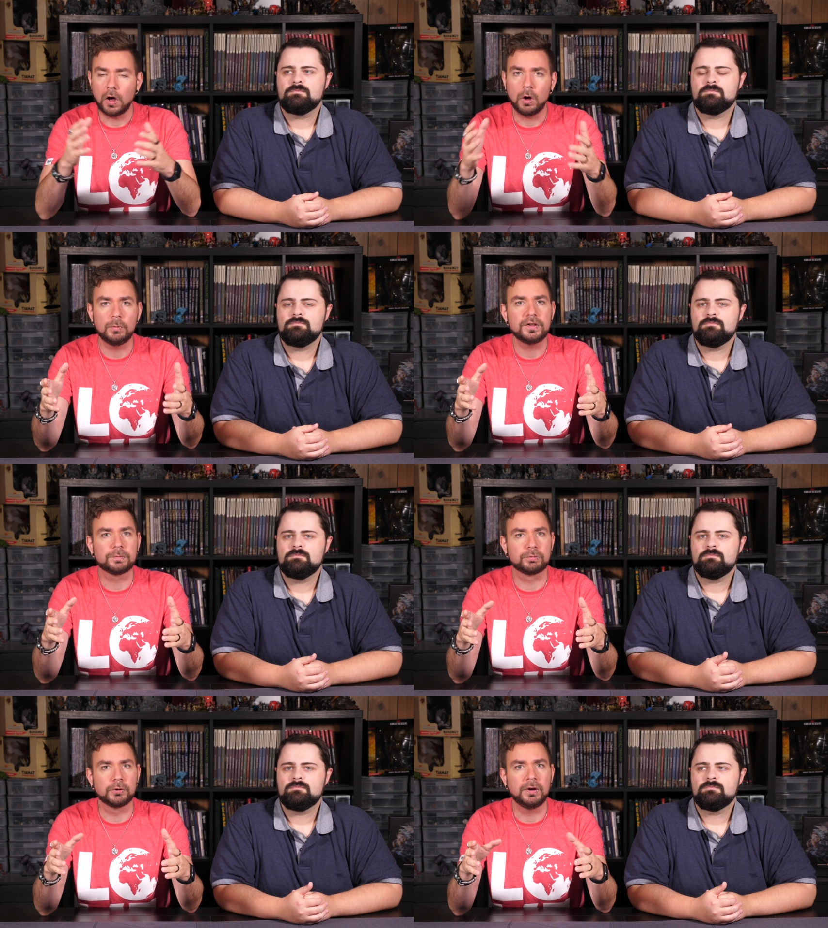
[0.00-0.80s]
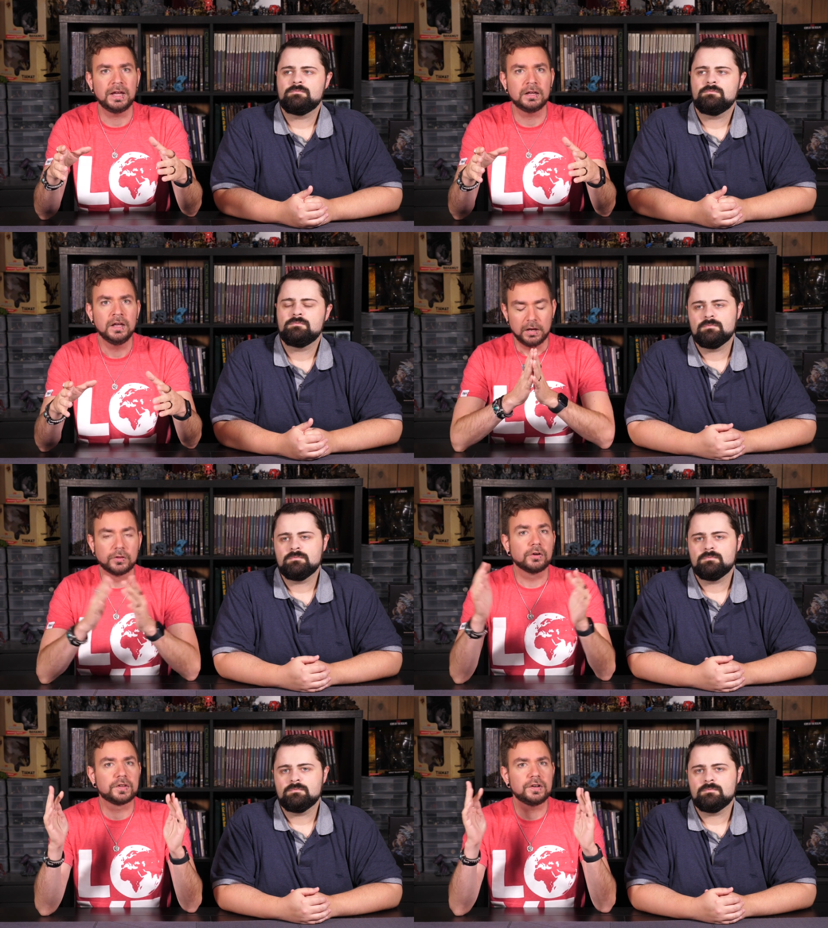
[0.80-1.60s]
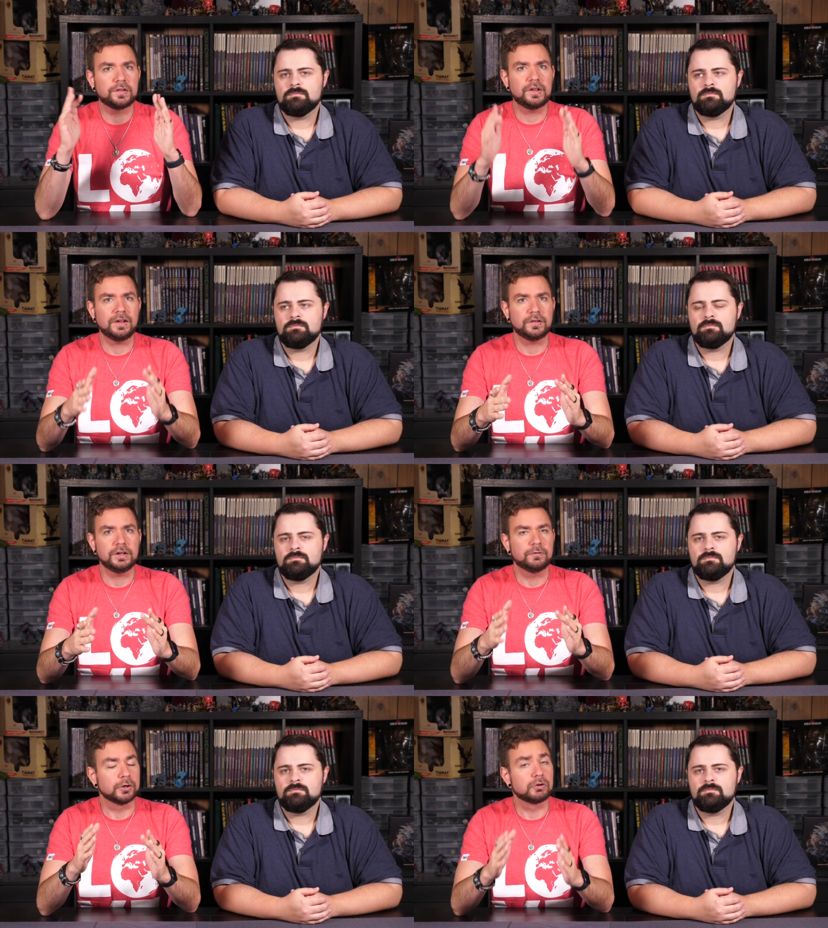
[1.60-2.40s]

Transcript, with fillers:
Speaker 1: always brewing, there is a necessity for